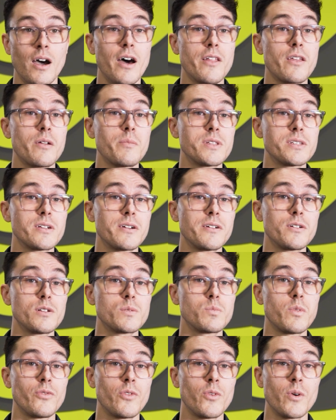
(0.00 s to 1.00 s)
Other
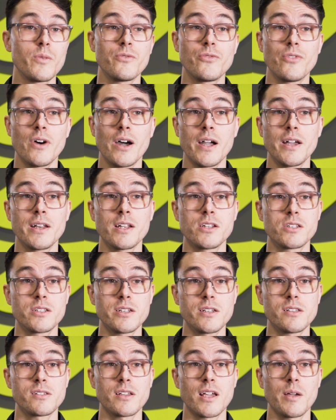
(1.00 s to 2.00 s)
materials perform fine in
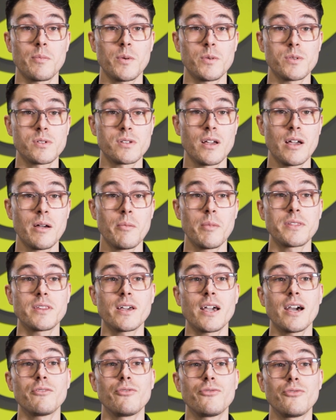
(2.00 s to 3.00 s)
sheet samples, but
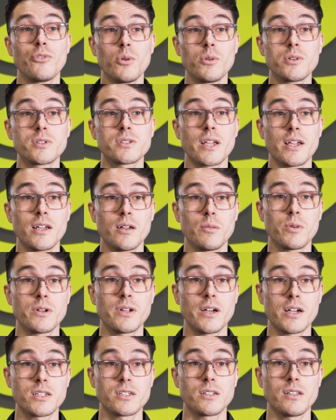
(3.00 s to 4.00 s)
they have full-scale
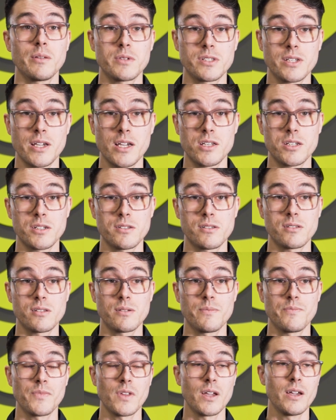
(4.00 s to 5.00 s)
production limitations.